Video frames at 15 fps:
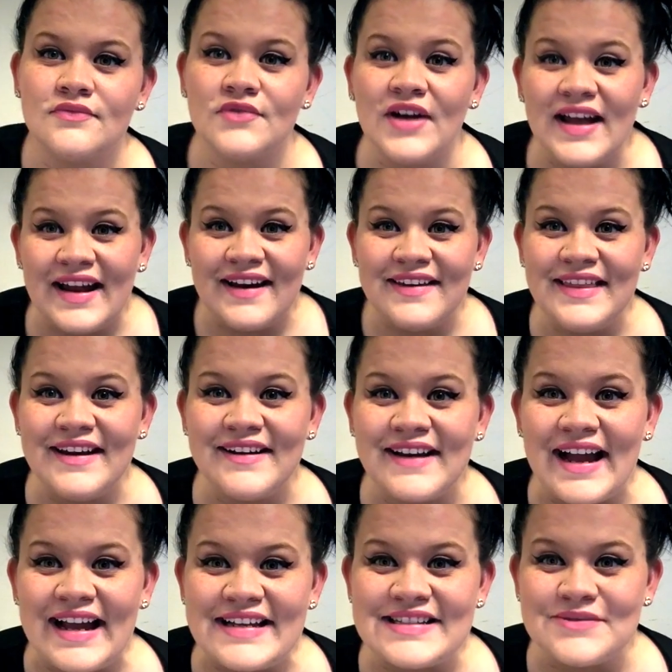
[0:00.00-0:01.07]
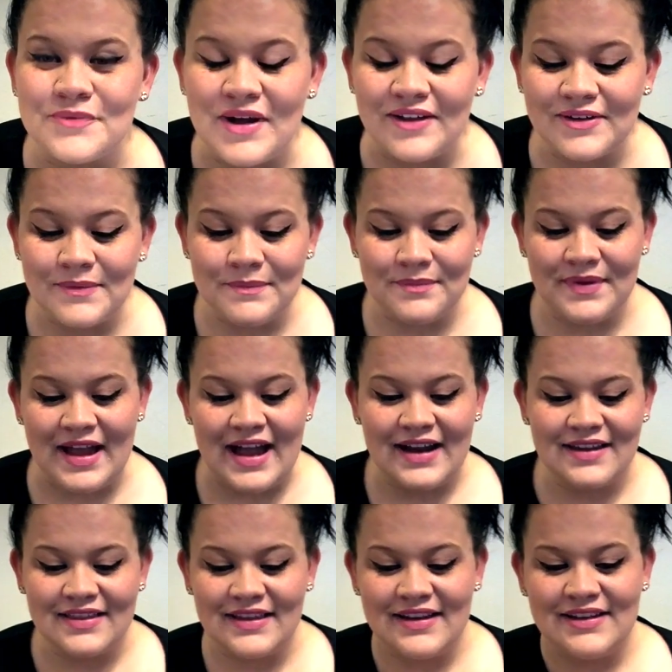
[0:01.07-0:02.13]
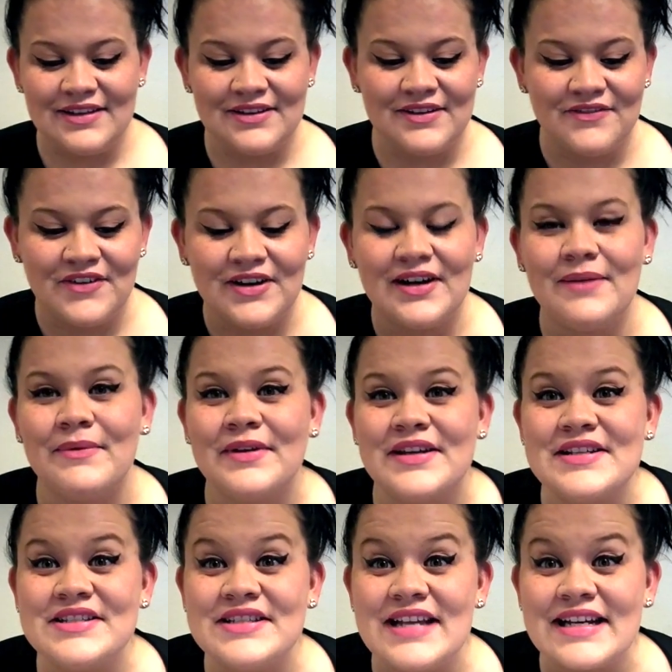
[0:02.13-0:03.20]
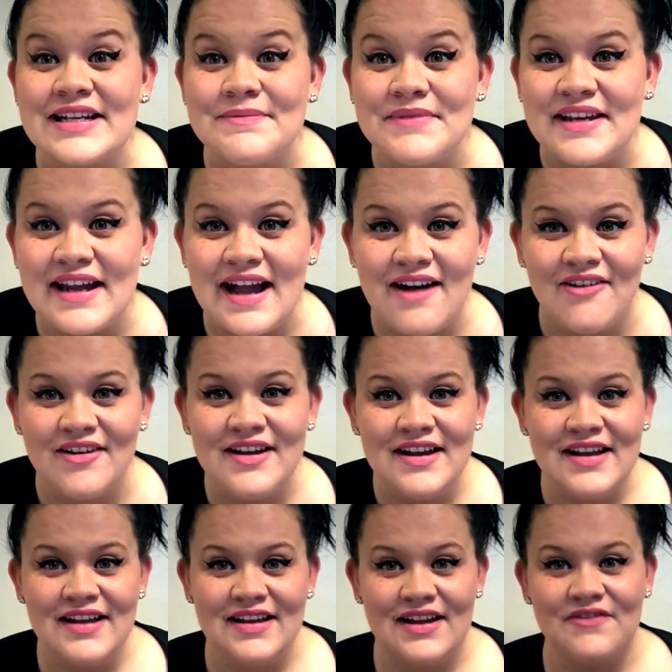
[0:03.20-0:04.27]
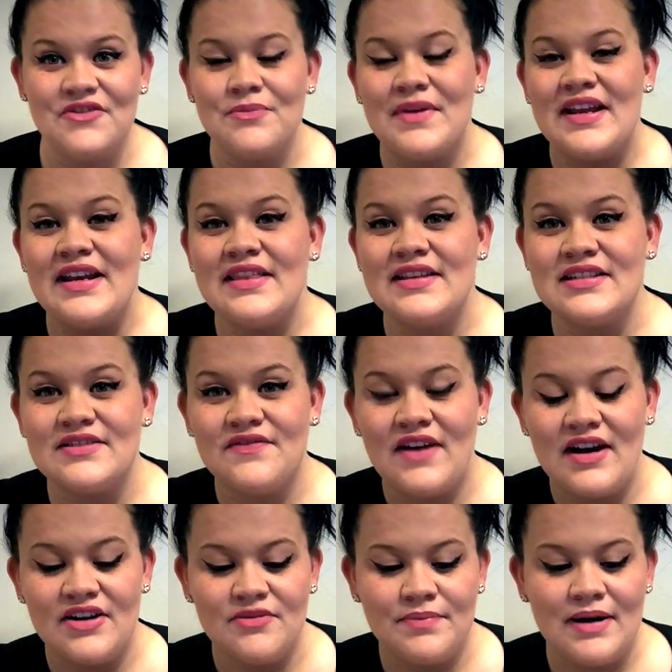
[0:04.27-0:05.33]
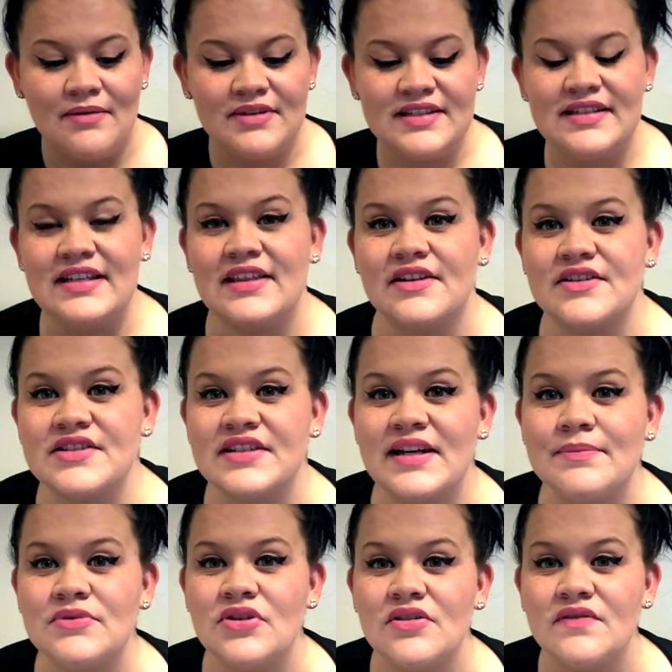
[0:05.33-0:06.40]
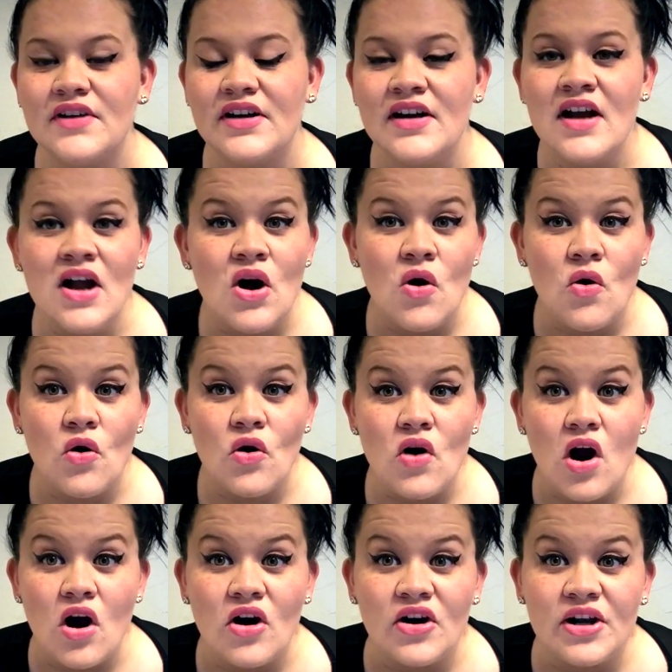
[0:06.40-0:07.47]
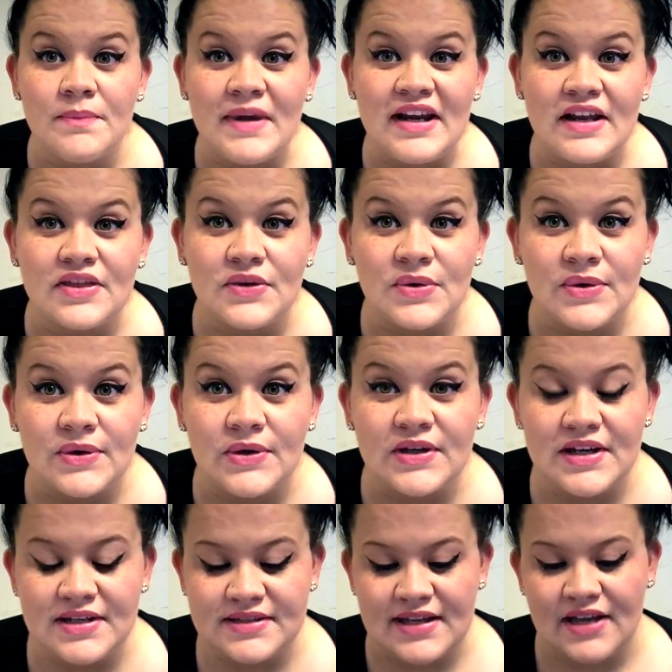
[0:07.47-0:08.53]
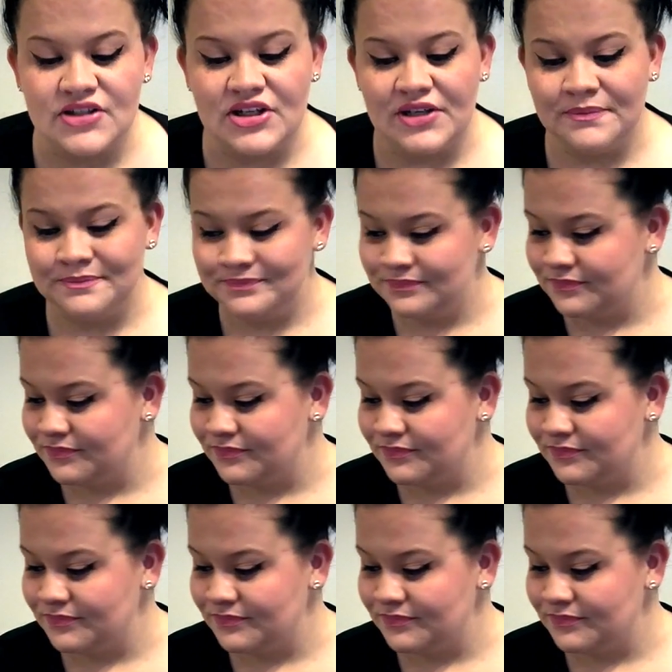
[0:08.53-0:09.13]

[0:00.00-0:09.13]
Well, hey there guys, welcome back. Thank you for coming and checking me out. If you made it this far, you probably either skipped over or already made it through the cooking session.